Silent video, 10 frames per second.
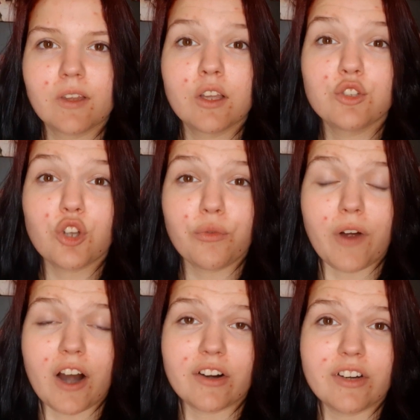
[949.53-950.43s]
So
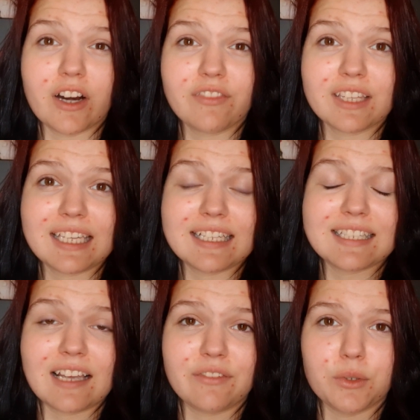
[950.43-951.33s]
far, none of the kittens
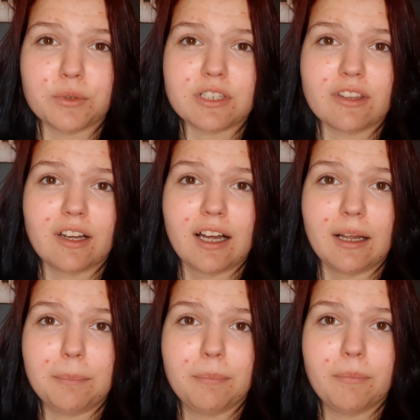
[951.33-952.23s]
have used the
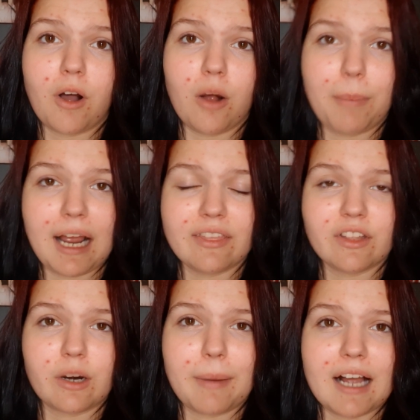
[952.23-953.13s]
all pine
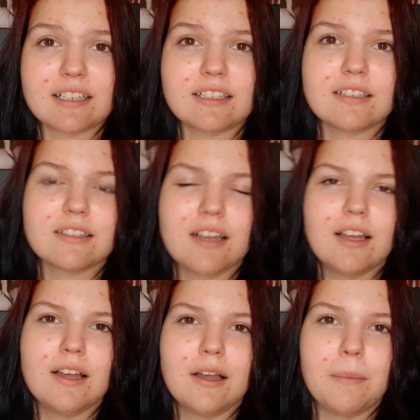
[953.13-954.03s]
litter boxes,
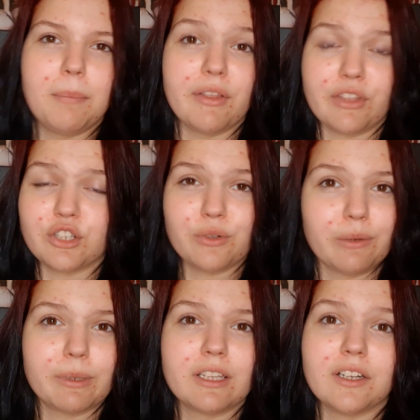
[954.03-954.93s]
but they're doing
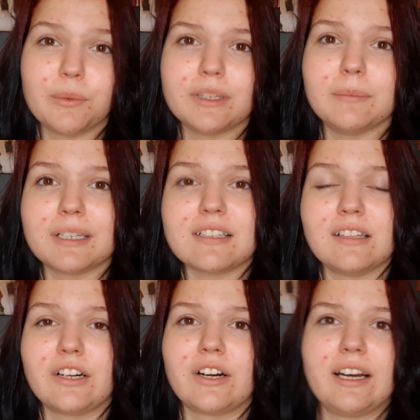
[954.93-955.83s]
really good with the mixed
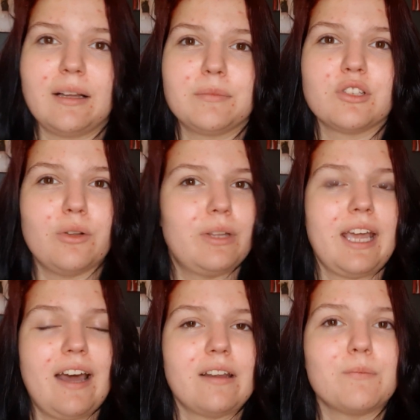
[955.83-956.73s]
litter, and I'm slowly
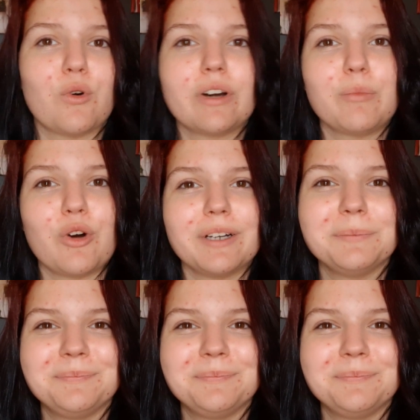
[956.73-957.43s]
adding more and more.